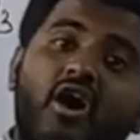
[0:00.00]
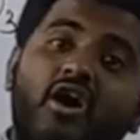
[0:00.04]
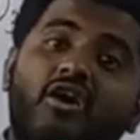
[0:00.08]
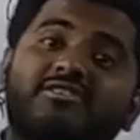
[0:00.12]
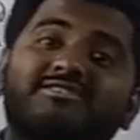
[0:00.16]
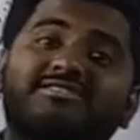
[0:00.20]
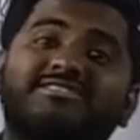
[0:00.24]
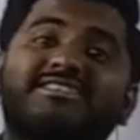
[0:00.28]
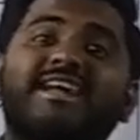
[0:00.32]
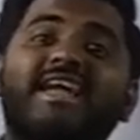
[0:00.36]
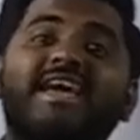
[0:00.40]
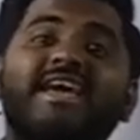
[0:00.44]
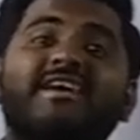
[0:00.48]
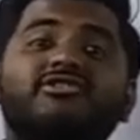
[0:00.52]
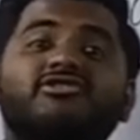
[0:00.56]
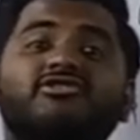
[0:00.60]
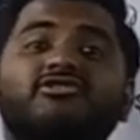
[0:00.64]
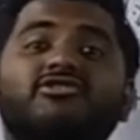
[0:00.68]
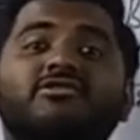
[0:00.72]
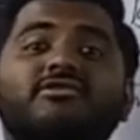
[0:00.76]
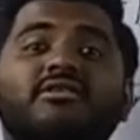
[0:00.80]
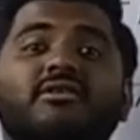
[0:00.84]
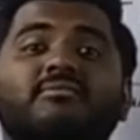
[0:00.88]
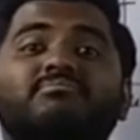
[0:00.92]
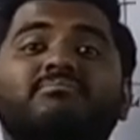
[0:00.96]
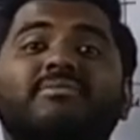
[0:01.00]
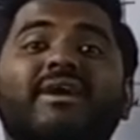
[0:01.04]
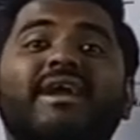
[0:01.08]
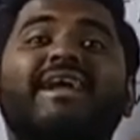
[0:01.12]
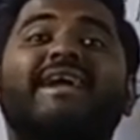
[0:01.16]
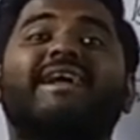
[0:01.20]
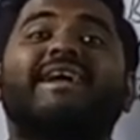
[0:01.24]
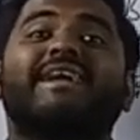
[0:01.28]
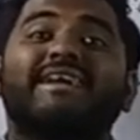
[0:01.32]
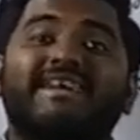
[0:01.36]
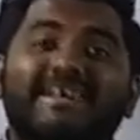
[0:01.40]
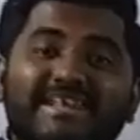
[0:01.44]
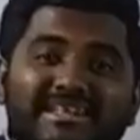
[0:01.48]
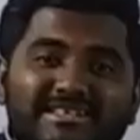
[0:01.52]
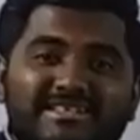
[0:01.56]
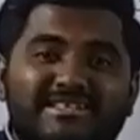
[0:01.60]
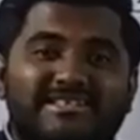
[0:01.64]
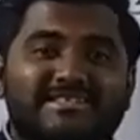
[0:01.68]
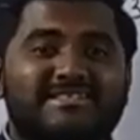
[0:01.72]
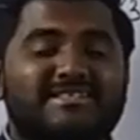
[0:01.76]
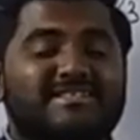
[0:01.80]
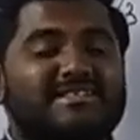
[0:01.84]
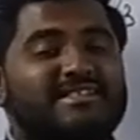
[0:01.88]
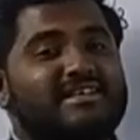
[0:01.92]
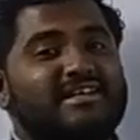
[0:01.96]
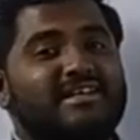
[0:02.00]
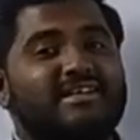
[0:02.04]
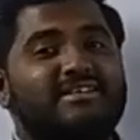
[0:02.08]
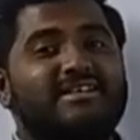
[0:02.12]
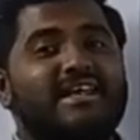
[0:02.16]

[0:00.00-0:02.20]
oxidation number increases.